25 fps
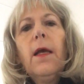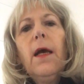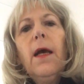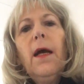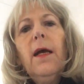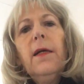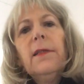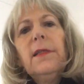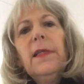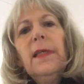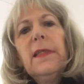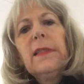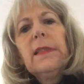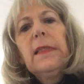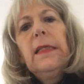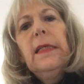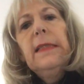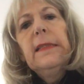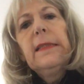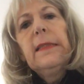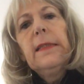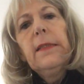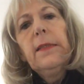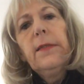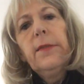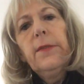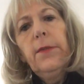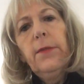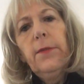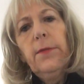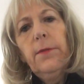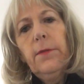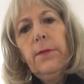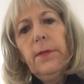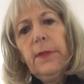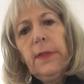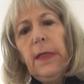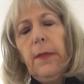I just listened
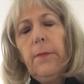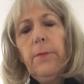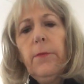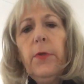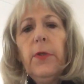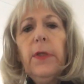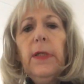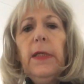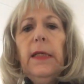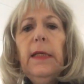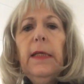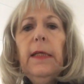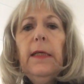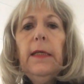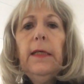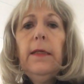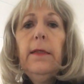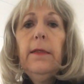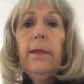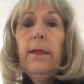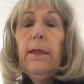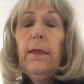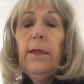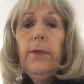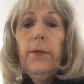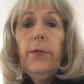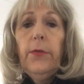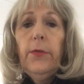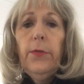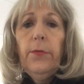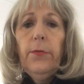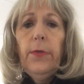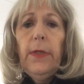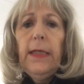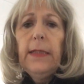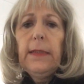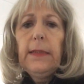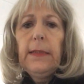to somebody in the
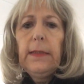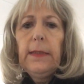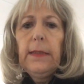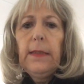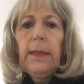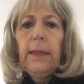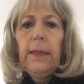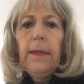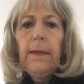US.